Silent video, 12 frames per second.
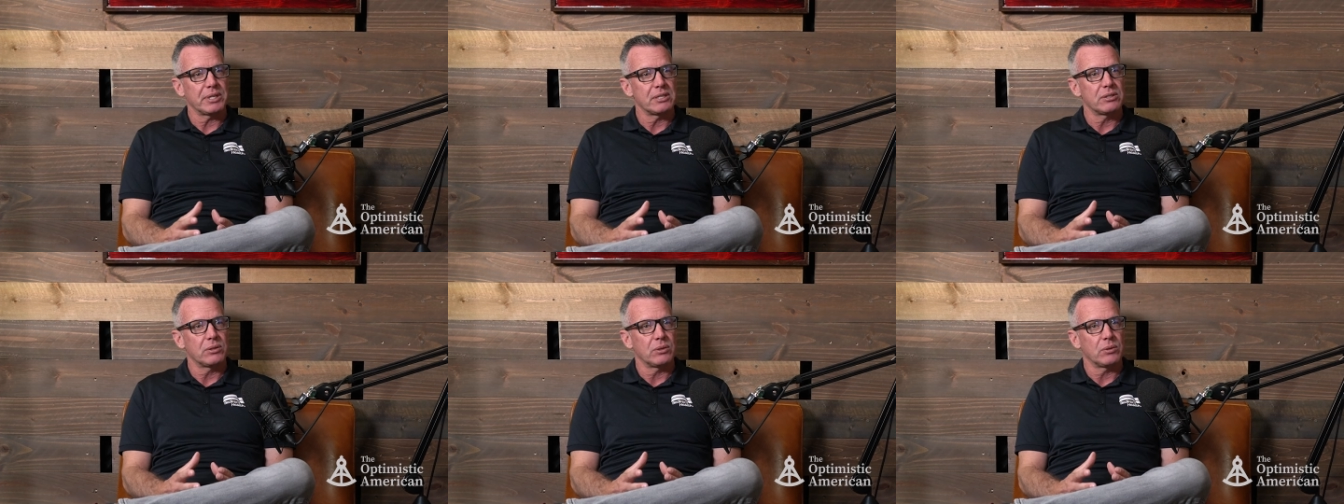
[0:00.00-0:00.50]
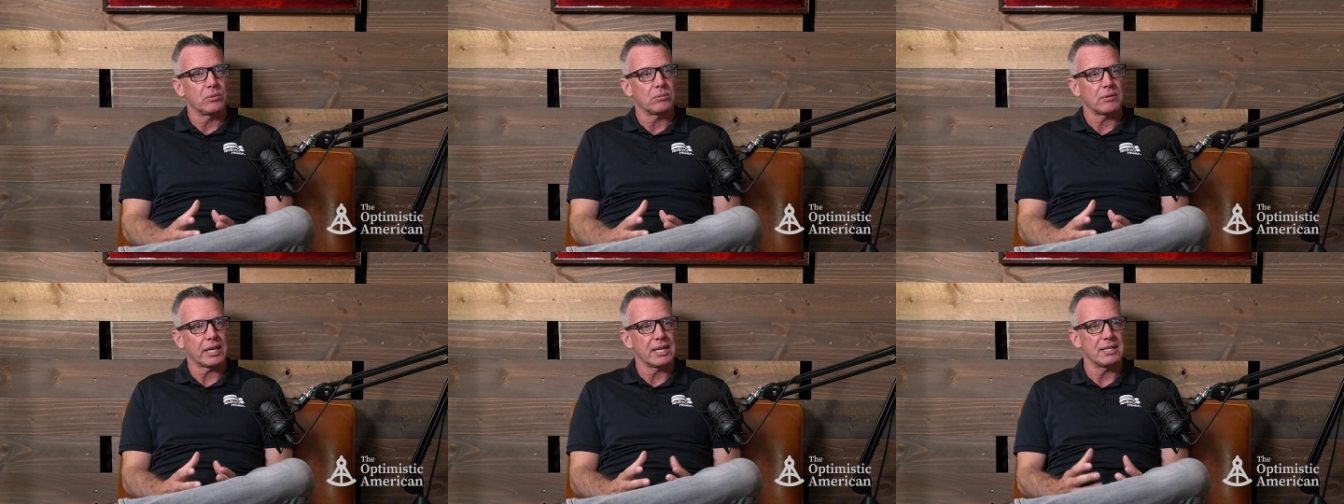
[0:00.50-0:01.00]
to
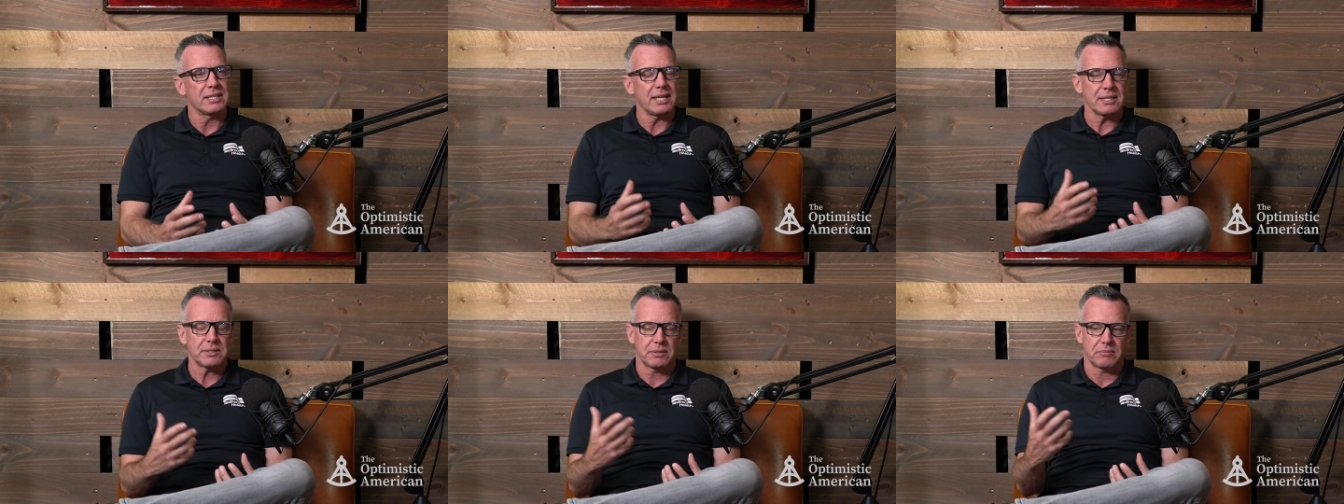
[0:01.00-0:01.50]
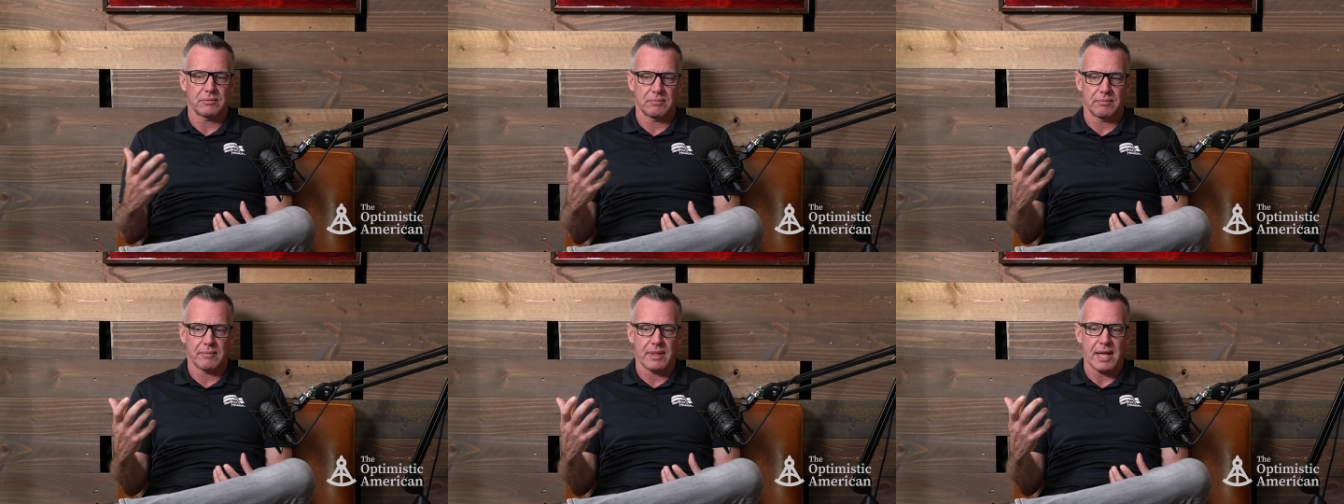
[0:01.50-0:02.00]
like it does
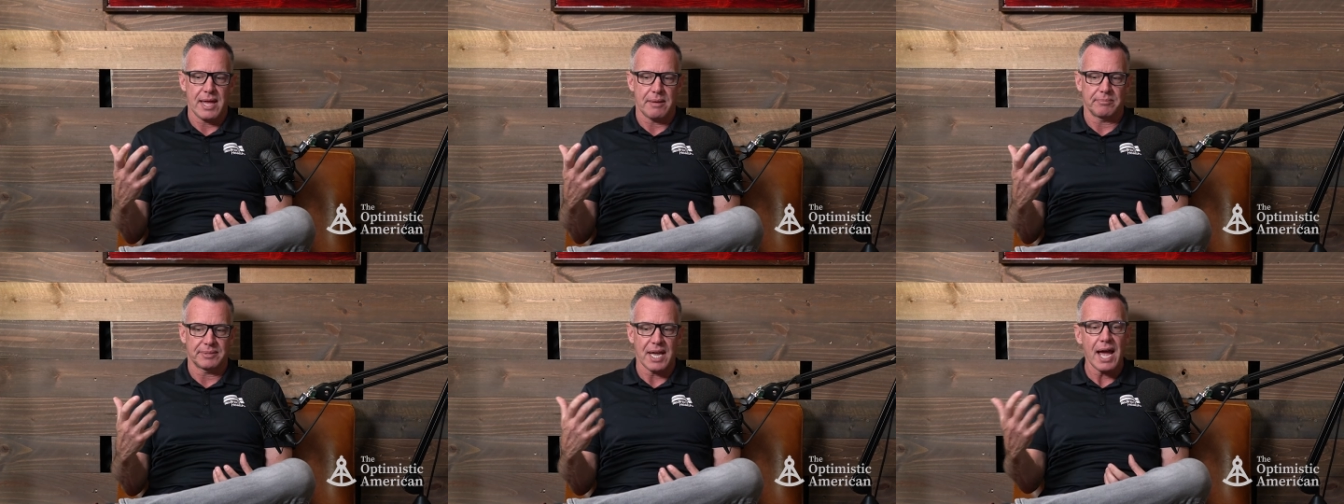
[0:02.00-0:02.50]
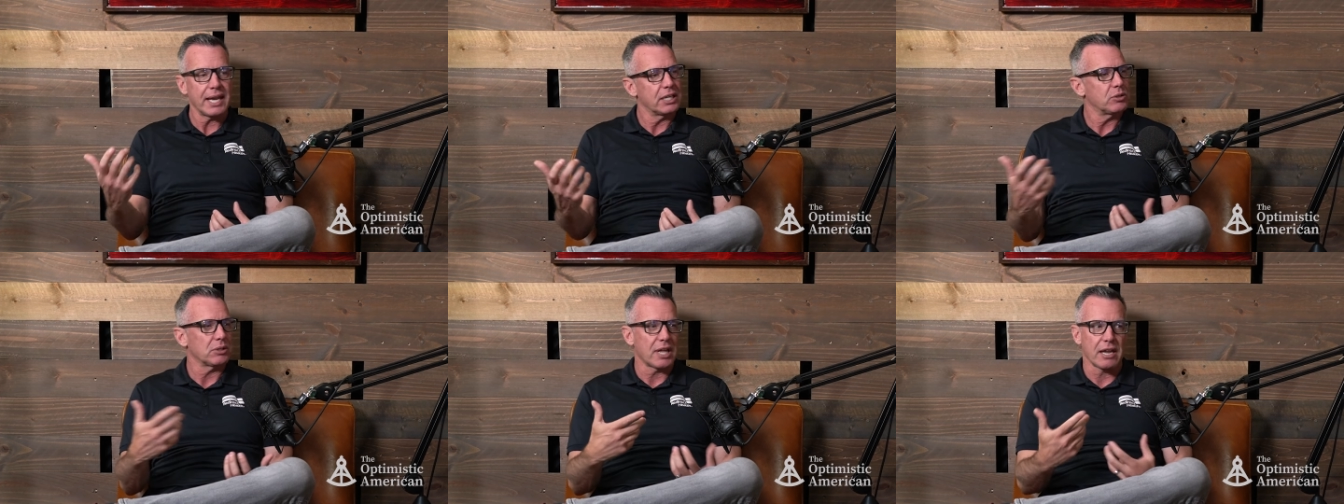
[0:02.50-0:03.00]
um, tie into
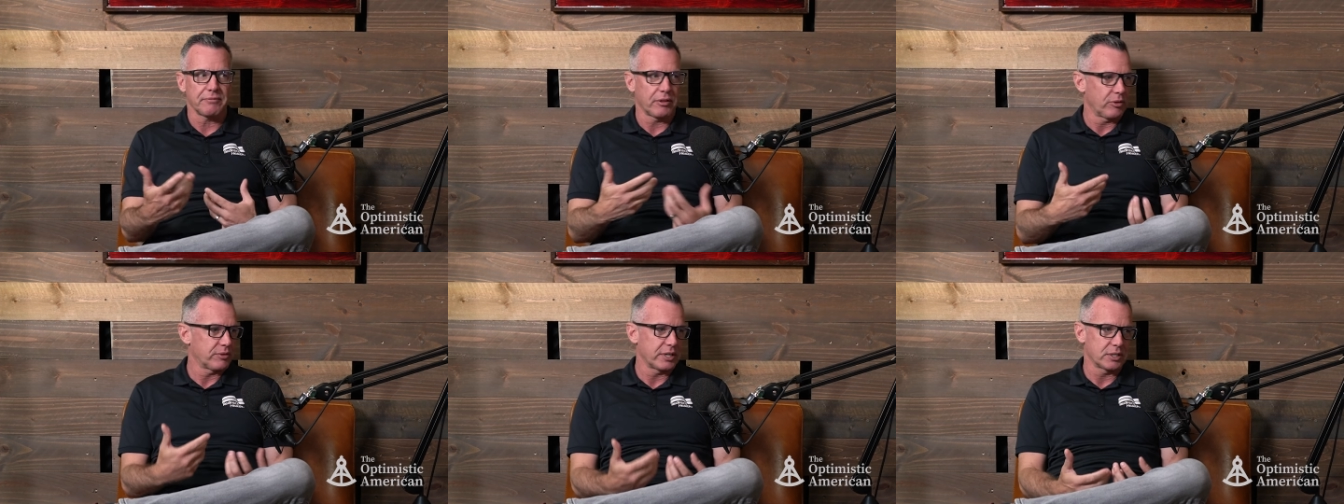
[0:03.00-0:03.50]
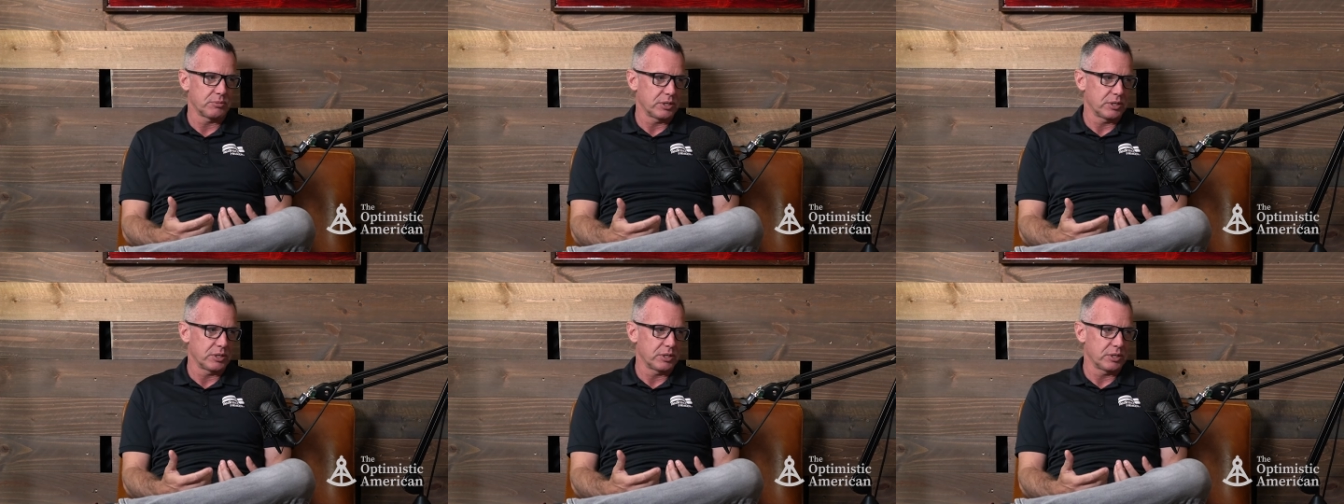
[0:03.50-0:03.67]
a lot of other things we